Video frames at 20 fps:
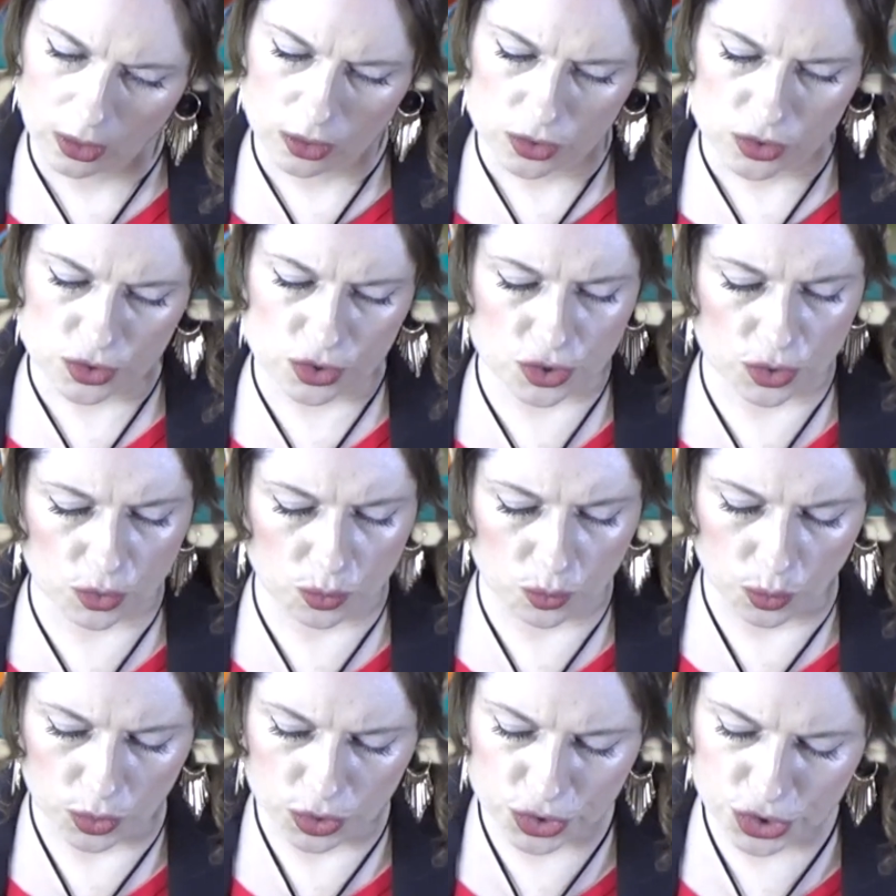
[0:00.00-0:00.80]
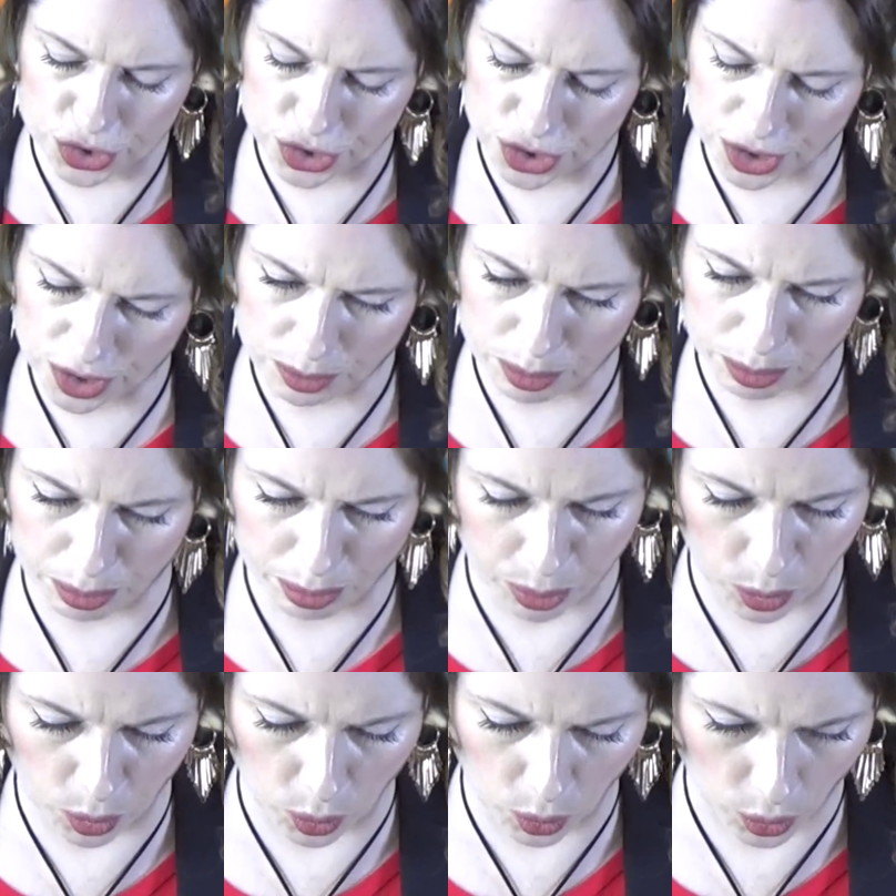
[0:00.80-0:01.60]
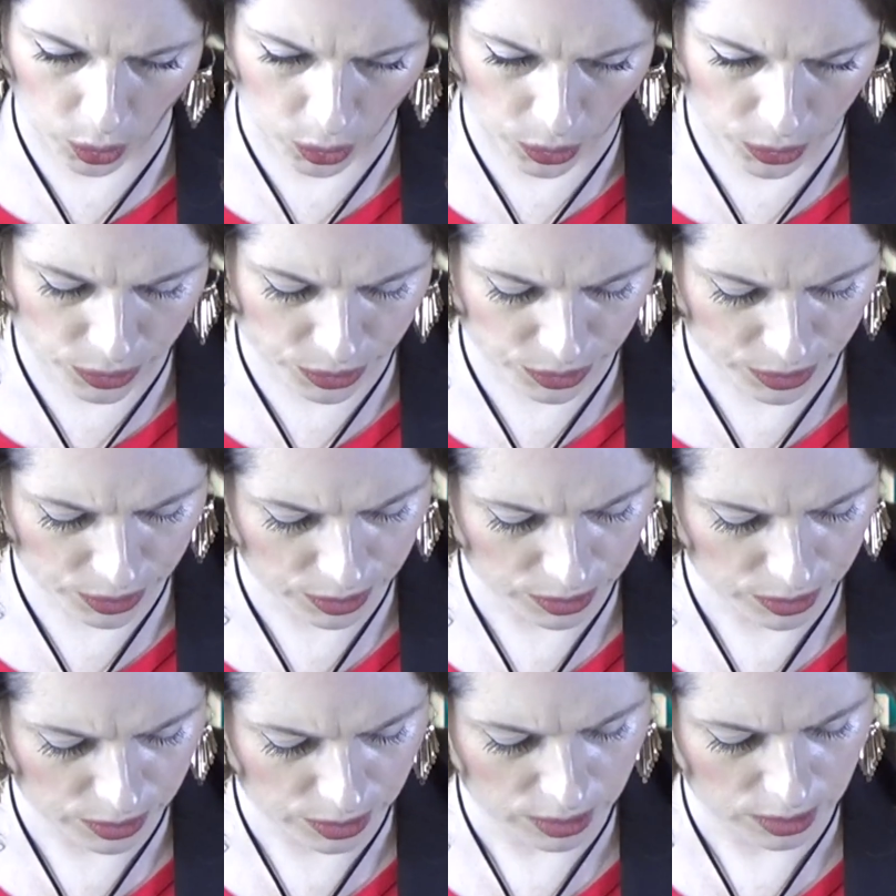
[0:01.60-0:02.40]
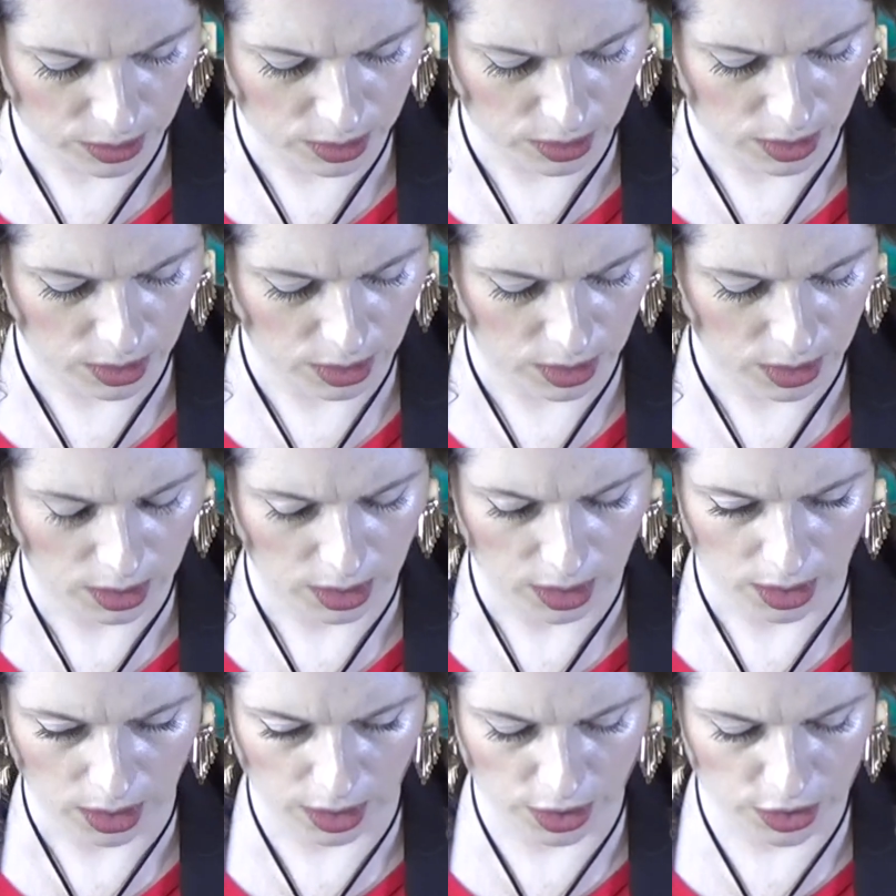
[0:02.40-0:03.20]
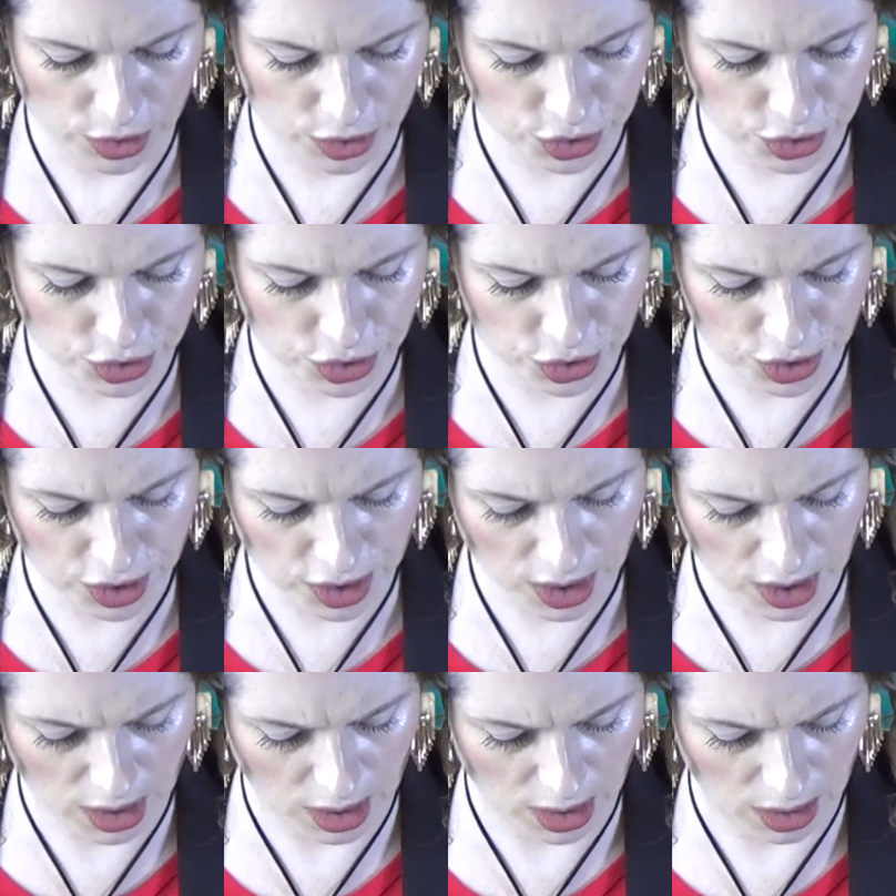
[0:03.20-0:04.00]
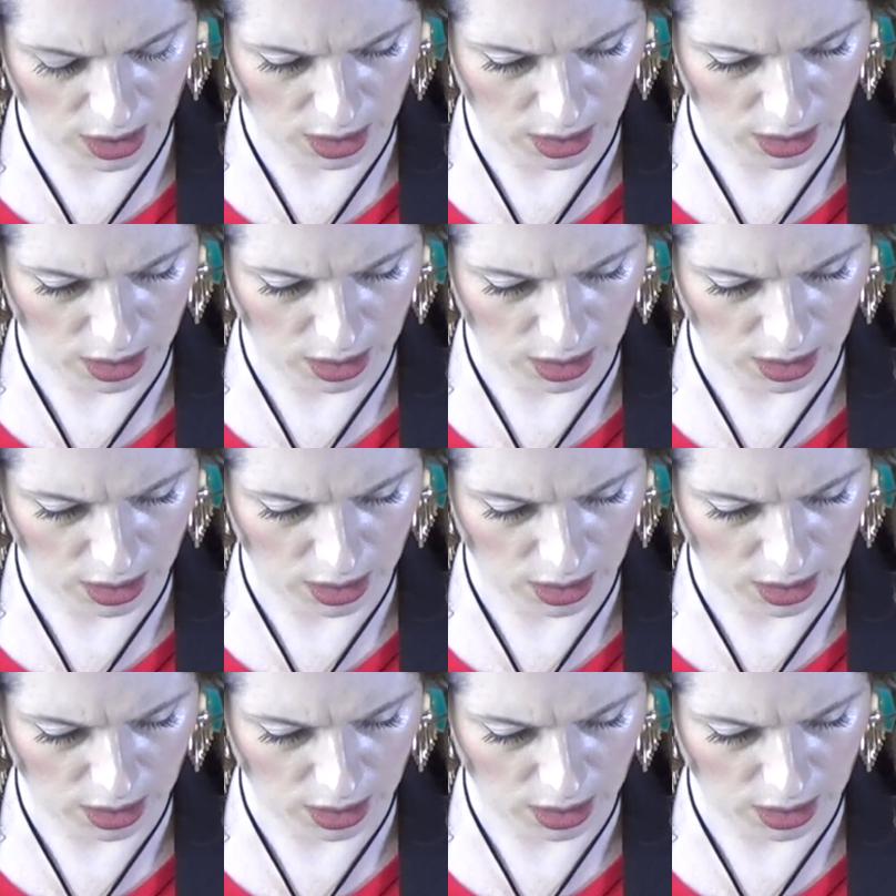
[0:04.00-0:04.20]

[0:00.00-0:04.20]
So was she born a she?